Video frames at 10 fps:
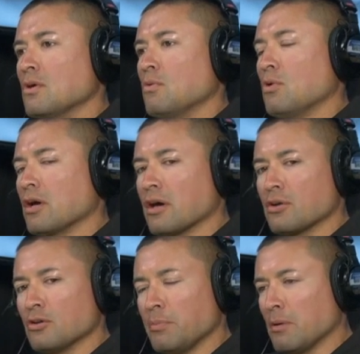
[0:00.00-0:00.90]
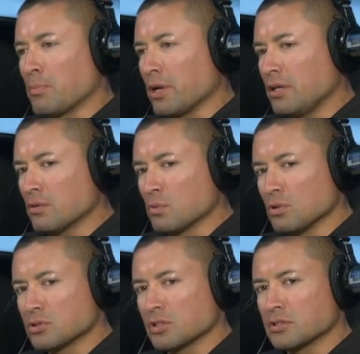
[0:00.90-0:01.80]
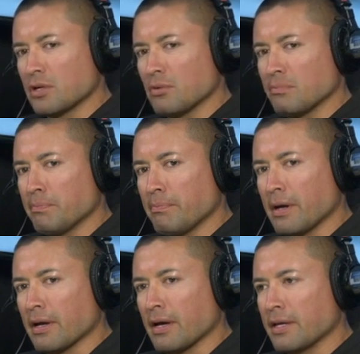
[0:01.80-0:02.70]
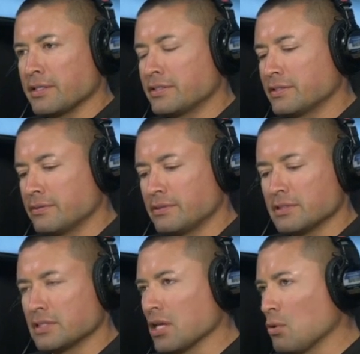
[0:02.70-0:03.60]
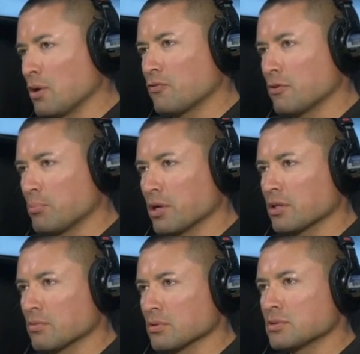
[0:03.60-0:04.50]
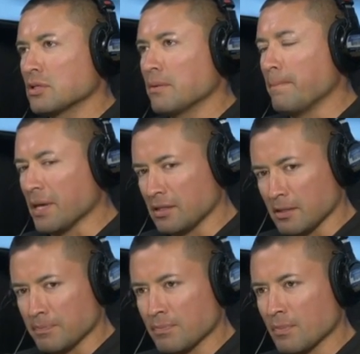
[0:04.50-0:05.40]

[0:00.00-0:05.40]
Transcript: Well, I don't know about breaking rules because I don't. I, I, stay away from bend breaking them. rules. Bend them.